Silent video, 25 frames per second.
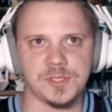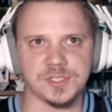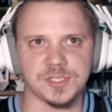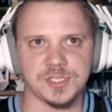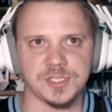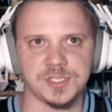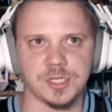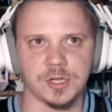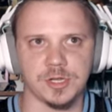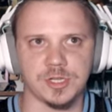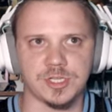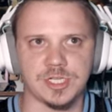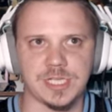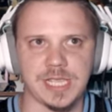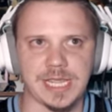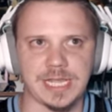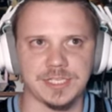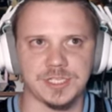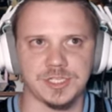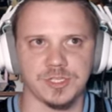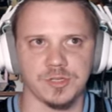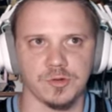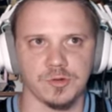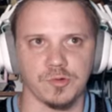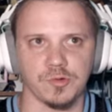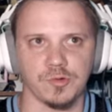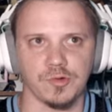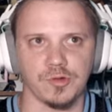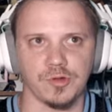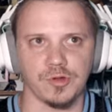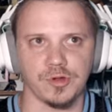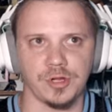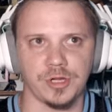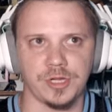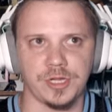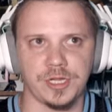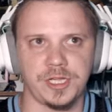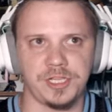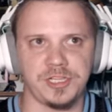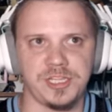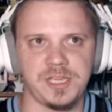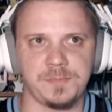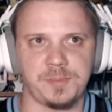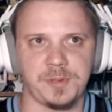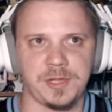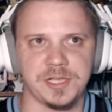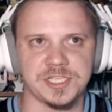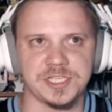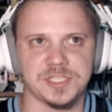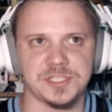This is our chance to really
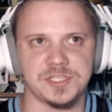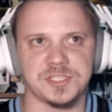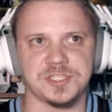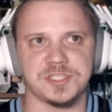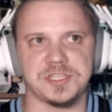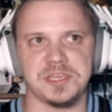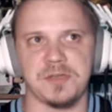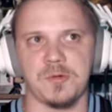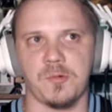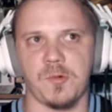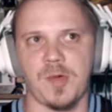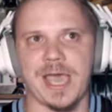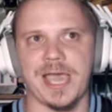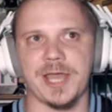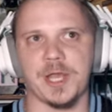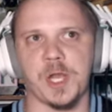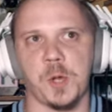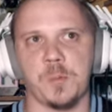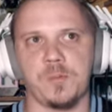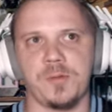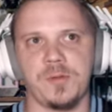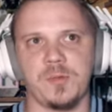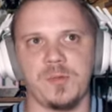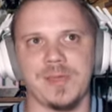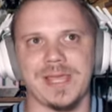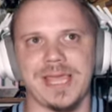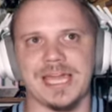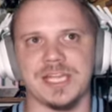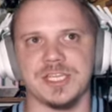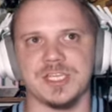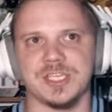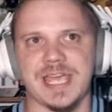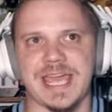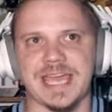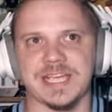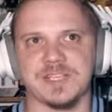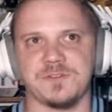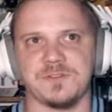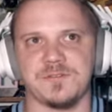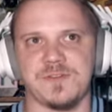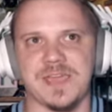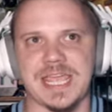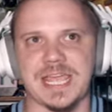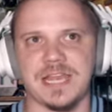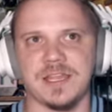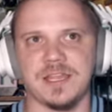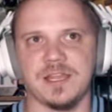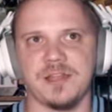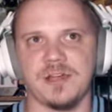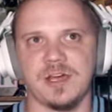bust this thing wide open. We got Jax
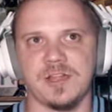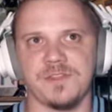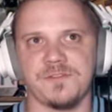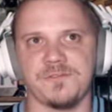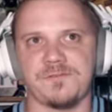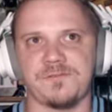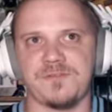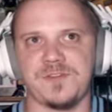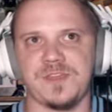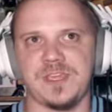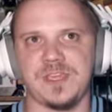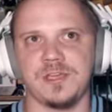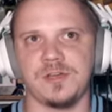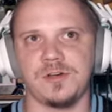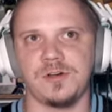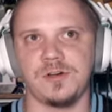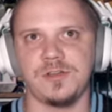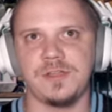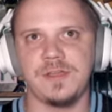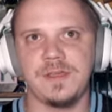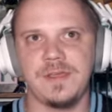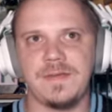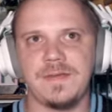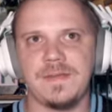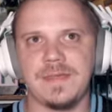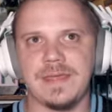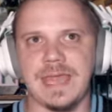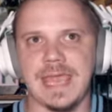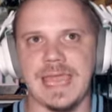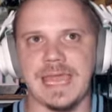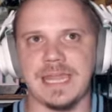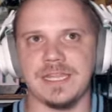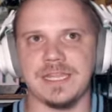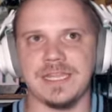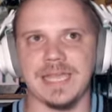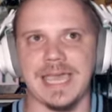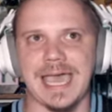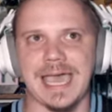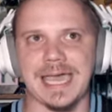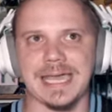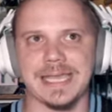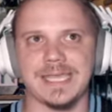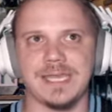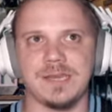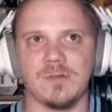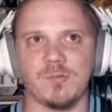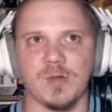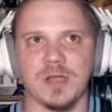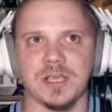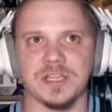Vaden on the field. And
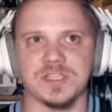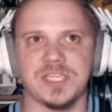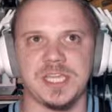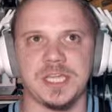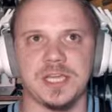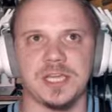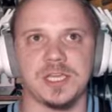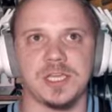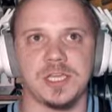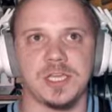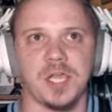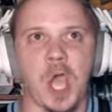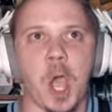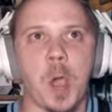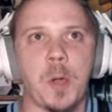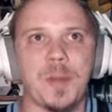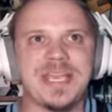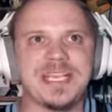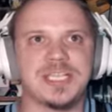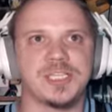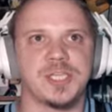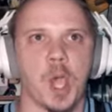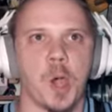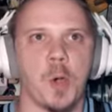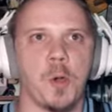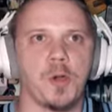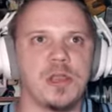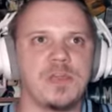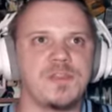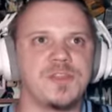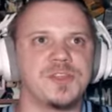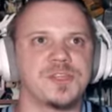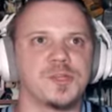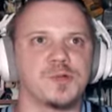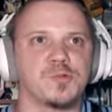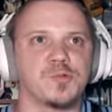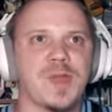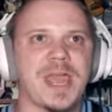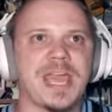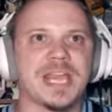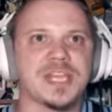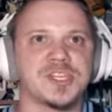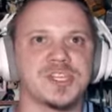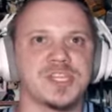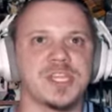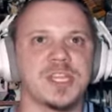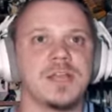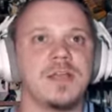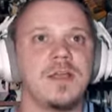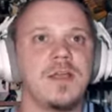Yakin, where's he going to go? He's going in the
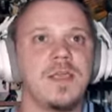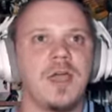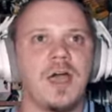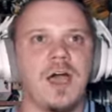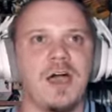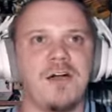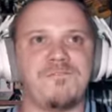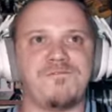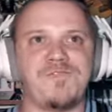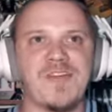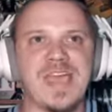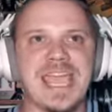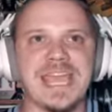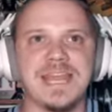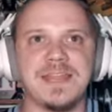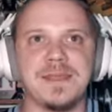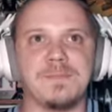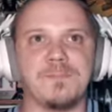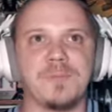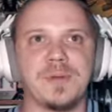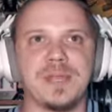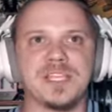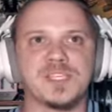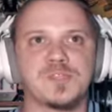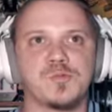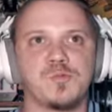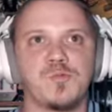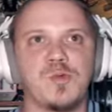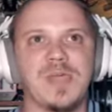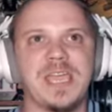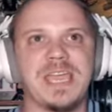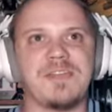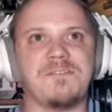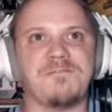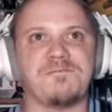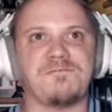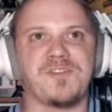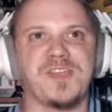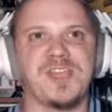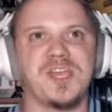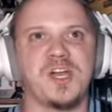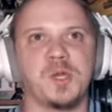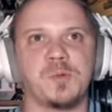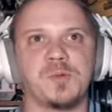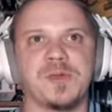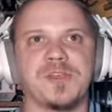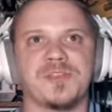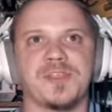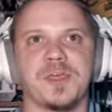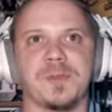direction of Vaden, but it's
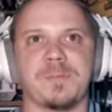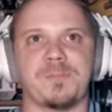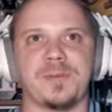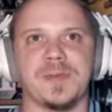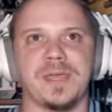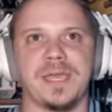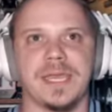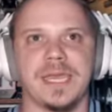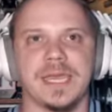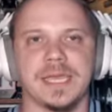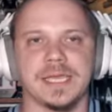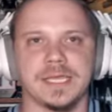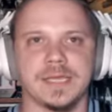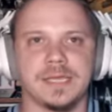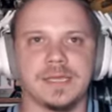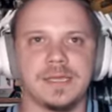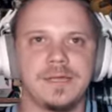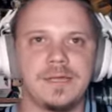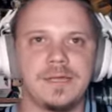Winfield with the pick.